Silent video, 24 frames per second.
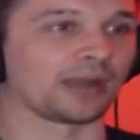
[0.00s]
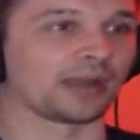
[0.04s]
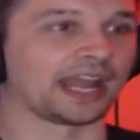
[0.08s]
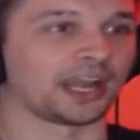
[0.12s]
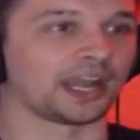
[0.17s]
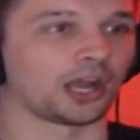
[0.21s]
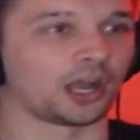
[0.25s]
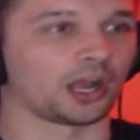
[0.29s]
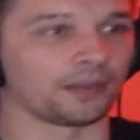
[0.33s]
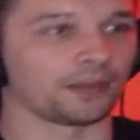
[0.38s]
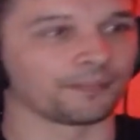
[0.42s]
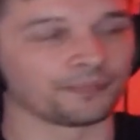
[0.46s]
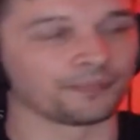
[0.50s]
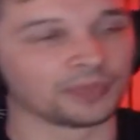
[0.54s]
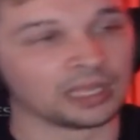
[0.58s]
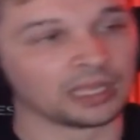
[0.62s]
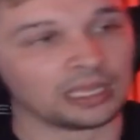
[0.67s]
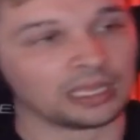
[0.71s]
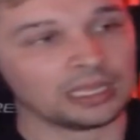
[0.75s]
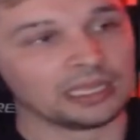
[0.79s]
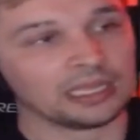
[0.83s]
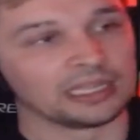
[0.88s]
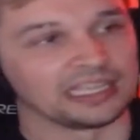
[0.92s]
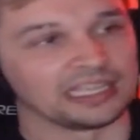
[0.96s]
arm
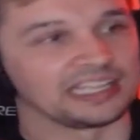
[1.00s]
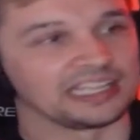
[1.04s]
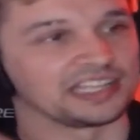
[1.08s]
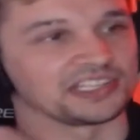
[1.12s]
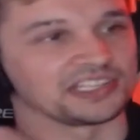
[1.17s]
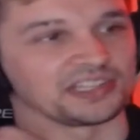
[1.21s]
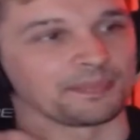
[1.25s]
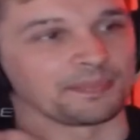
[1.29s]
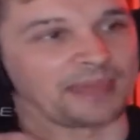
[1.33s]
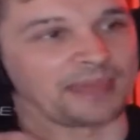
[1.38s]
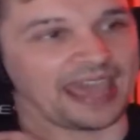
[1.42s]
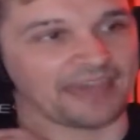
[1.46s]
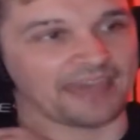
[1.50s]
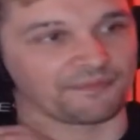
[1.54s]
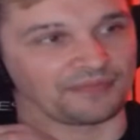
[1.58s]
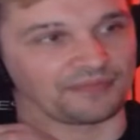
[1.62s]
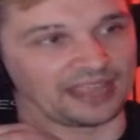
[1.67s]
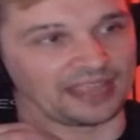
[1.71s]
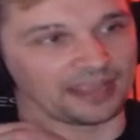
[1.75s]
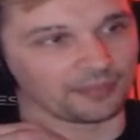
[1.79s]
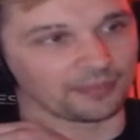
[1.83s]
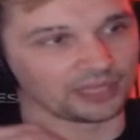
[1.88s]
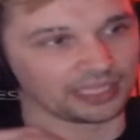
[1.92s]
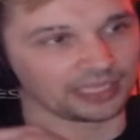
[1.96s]
is the Bat
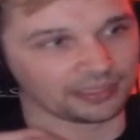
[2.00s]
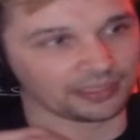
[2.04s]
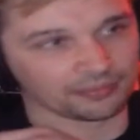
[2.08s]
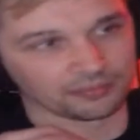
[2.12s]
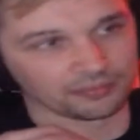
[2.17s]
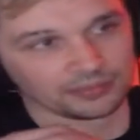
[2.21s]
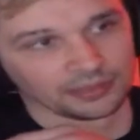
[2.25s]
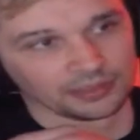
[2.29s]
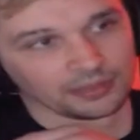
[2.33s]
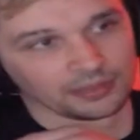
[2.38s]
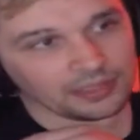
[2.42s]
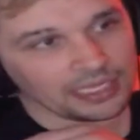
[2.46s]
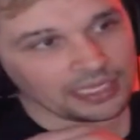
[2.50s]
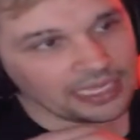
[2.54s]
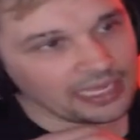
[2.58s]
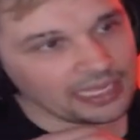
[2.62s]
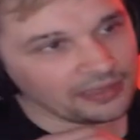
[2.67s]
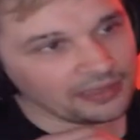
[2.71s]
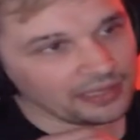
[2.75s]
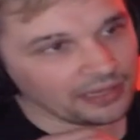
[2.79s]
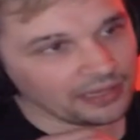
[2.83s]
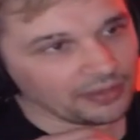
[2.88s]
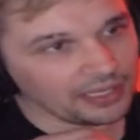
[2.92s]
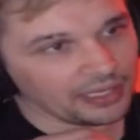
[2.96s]
family. Oh God,
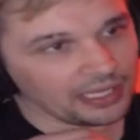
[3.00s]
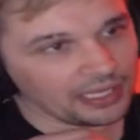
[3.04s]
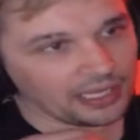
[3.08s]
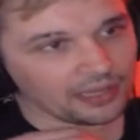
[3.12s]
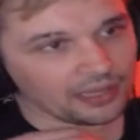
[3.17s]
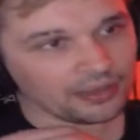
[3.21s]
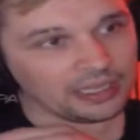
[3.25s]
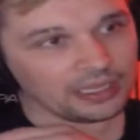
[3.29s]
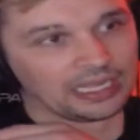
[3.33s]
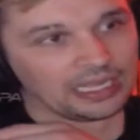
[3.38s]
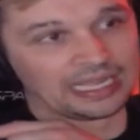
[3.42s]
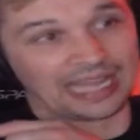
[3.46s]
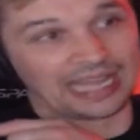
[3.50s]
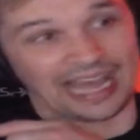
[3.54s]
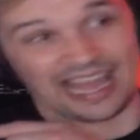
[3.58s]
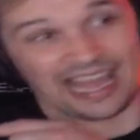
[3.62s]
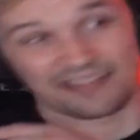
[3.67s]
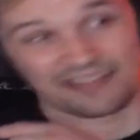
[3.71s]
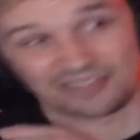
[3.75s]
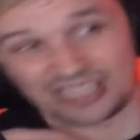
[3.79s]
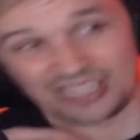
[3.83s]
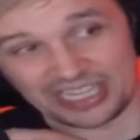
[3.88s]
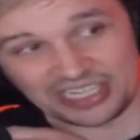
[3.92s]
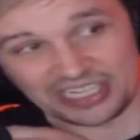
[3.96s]
there we go. I
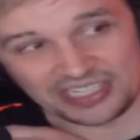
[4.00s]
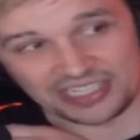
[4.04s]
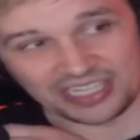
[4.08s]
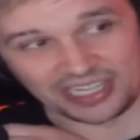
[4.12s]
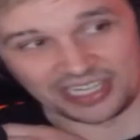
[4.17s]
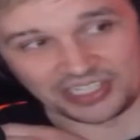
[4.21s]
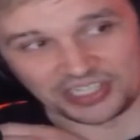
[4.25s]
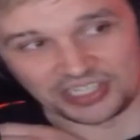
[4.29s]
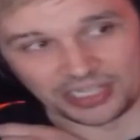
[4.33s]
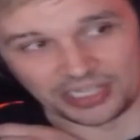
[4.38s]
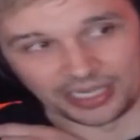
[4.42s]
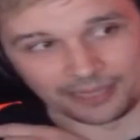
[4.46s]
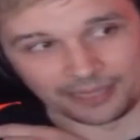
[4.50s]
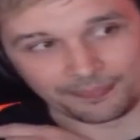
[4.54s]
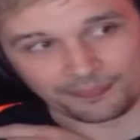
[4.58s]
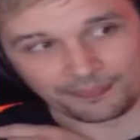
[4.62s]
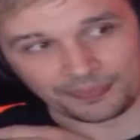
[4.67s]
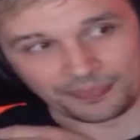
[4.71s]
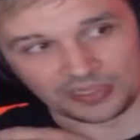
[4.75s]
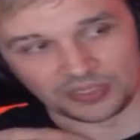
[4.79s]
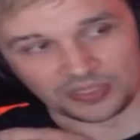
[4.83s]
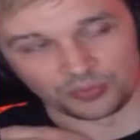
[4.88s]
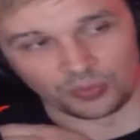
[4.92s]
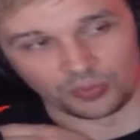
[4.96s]
have to get it touched up
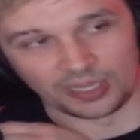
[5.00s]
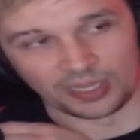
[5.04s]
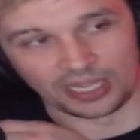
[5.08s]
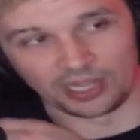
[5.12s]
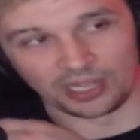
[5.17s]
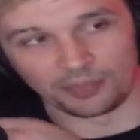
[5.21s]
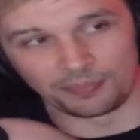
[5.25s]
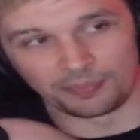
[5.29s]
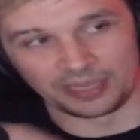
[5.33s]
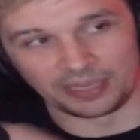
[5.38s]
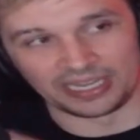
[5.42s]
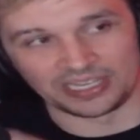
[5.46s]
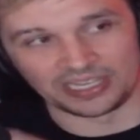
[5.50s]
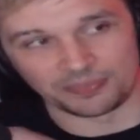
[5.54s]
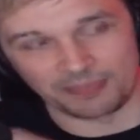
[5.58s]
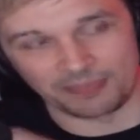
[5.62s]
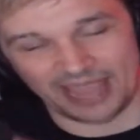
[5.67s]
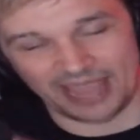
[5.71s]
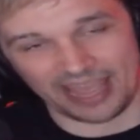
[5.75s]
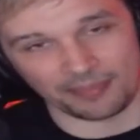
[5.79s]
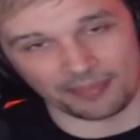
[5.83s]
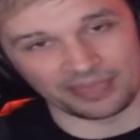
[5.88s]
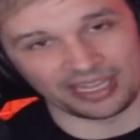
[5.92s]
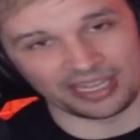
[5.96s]
as well, but it's
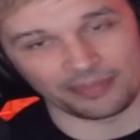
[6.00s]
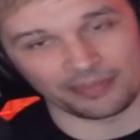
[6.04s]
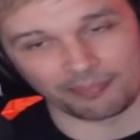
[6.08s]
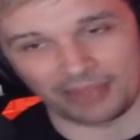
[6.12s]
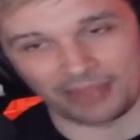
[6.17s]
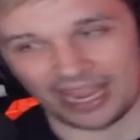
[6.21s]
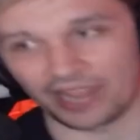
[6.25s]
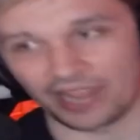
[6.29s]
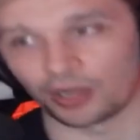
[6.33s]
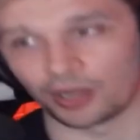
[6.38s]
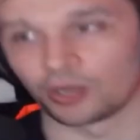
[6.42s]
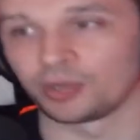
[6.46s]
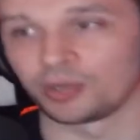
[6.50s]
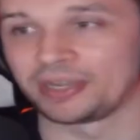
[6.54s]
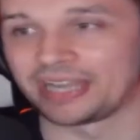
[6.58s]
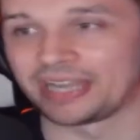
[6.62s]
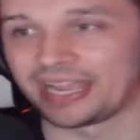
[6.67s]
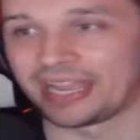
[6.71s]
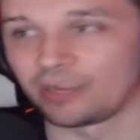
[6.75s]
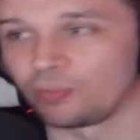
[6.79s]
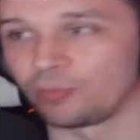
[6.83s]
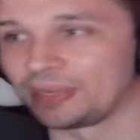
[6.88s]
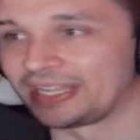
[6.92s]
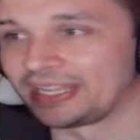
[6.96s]
Batman, Batgirl,
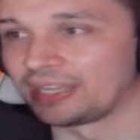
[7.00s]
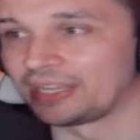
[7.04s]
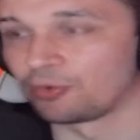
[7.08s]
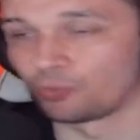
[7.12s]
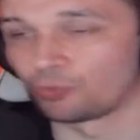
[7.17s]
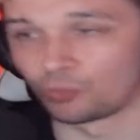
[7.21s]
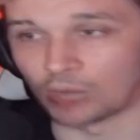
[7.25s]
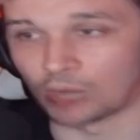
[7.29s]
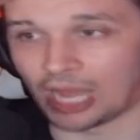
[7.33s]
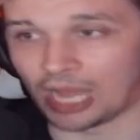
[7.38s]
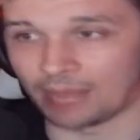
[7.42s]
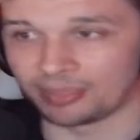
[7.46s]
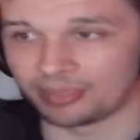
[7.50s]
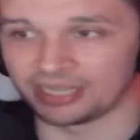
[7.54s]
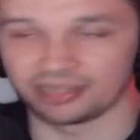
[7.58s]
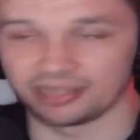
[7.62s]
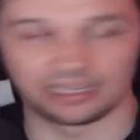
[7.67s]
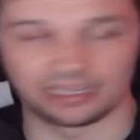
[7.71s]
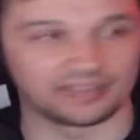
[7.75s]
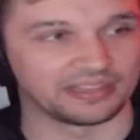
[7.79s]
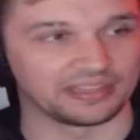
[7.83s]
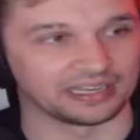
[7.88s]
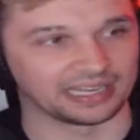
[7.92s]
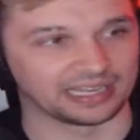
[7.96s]
Nightwing, and Robin,
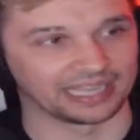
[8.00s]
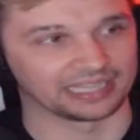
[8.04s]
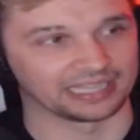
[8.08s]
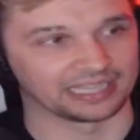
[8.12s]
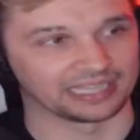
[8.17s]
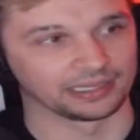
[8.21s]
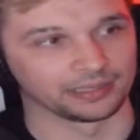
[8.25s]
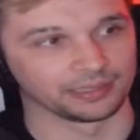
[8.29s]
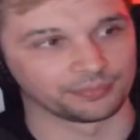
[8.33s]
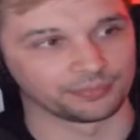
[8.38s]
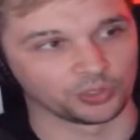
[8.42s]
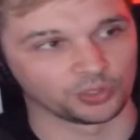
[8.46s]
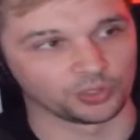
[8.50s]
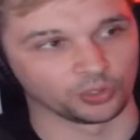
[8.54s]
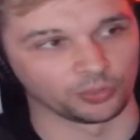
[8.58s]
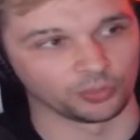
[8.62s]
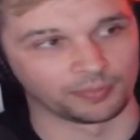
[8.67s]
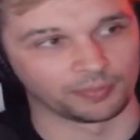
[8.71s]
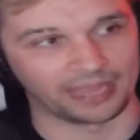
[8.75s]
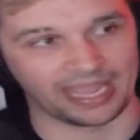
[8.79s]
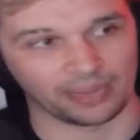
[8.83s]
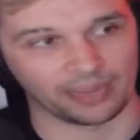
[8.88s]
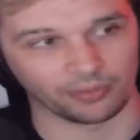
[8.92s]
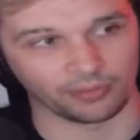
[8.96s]
and then like a cool
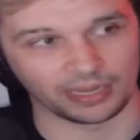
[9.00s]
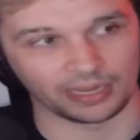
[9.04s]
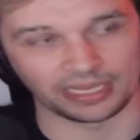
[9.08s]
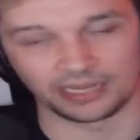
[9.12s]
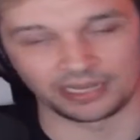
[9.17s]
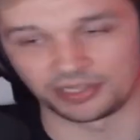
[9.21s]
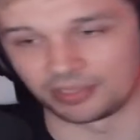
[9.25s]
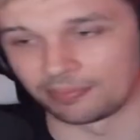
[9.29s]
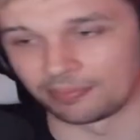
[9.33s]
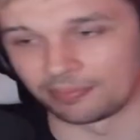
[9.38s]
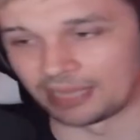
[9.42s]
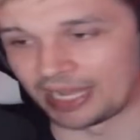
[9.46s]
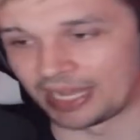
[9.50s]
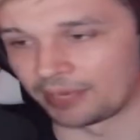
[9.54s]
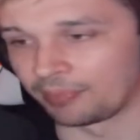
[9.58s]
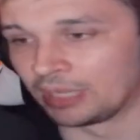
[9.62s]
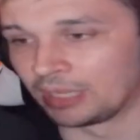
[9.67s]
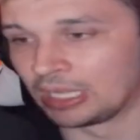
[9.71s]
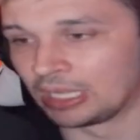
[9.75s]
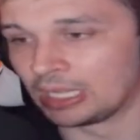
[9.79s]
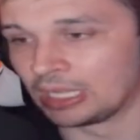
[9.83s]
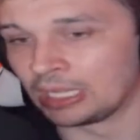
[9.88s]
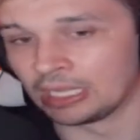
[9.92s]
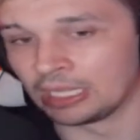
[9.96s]
bat right here at the bottom.
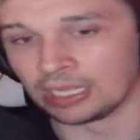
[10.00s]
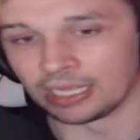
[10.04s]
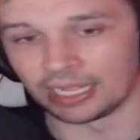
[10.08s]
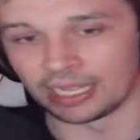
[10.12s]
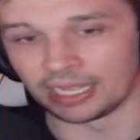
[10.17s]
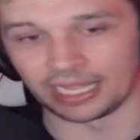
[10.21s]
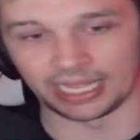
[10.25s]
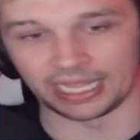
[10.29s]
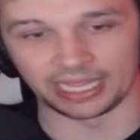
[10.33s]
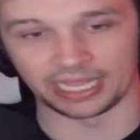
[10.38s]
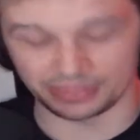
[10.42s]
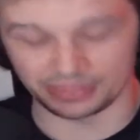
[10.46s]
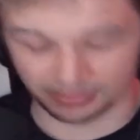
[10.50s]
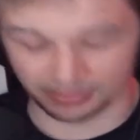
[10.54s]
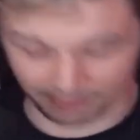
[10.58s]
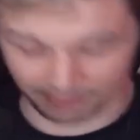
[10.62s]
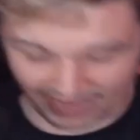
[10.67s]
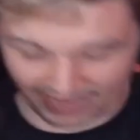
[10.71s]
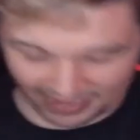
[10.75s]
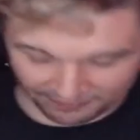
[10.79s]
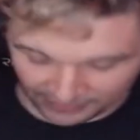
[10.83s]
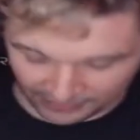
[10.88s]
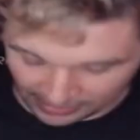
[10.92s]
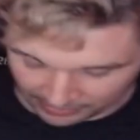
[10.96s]
The
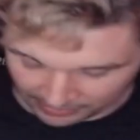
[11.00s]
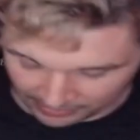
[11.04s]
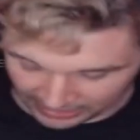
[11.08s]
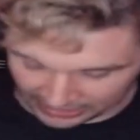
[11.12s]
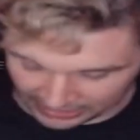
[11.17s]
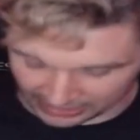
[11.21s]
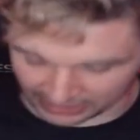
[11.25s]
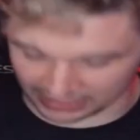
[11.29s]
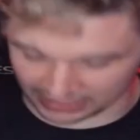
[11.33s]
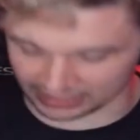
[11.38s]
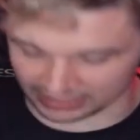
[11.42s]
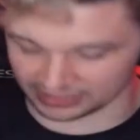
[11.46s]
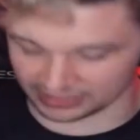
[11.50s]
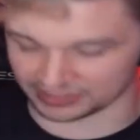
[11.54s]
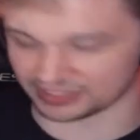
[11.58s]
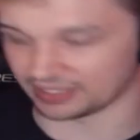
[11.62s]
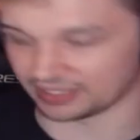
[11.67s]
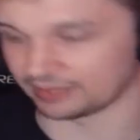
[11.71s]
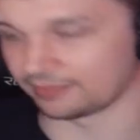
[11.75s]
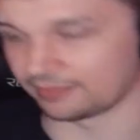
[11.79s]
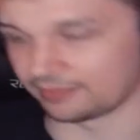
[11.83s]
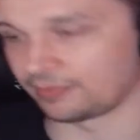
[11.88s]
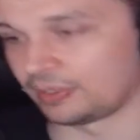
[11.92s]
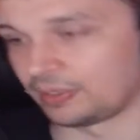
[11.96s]
Bat family is
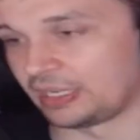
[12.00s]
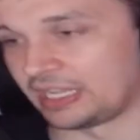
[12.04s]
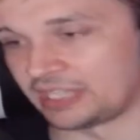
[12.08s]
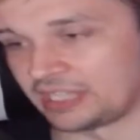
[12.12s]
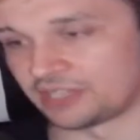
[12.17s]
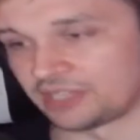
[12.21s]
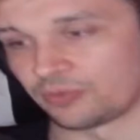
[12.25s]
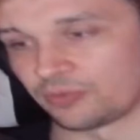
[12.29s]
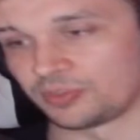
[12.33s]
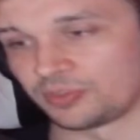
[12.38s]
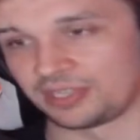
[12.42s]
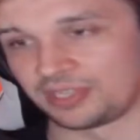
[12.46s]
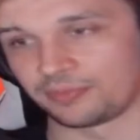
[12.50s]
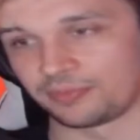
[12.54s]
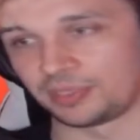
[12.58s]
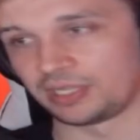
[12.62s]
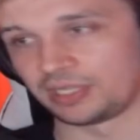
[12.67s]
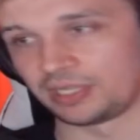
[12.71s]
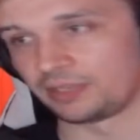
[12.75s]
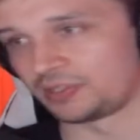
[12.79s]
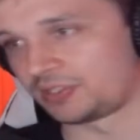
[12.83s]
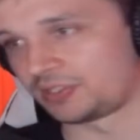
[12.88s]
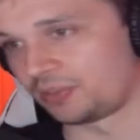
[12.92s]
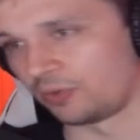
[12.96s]
a
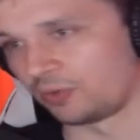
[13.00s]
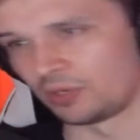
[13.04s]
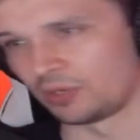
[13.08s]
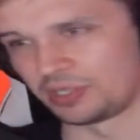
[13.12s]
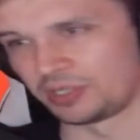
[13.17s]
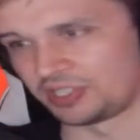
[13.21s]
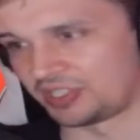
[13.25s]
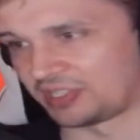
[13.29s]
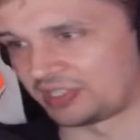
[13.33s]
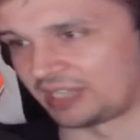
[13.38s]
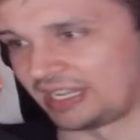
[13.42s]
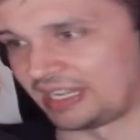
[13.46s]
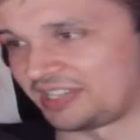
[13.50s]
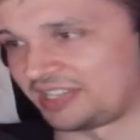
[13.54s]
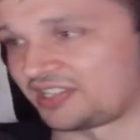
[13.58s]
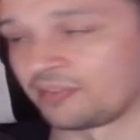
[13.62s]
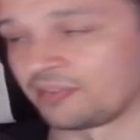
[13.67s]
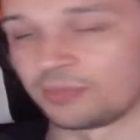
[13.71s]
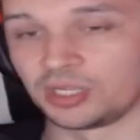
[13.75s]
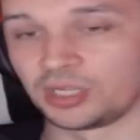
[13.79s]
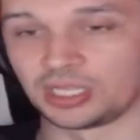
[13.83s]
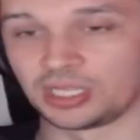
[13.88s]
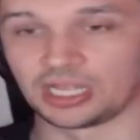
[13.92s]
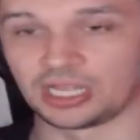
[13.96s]
resemblance or just a
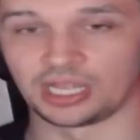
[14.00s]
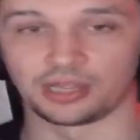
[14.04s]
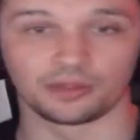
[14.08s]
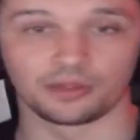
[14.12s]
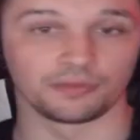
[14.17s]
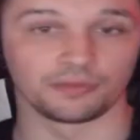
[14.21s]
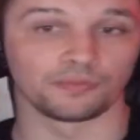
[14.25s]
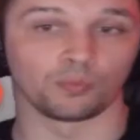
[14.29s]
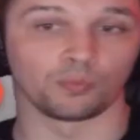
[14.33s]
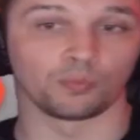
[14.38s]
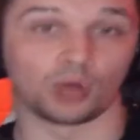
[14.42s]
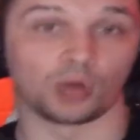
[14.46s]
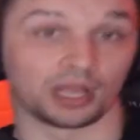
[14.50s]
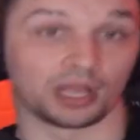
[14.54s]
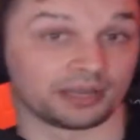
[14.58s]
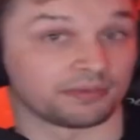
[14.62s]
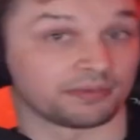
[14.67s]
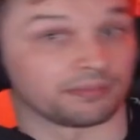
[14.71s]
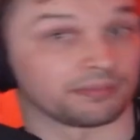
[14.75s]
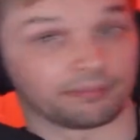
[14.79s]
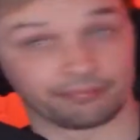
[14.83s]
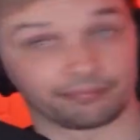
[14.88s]
symbol of one,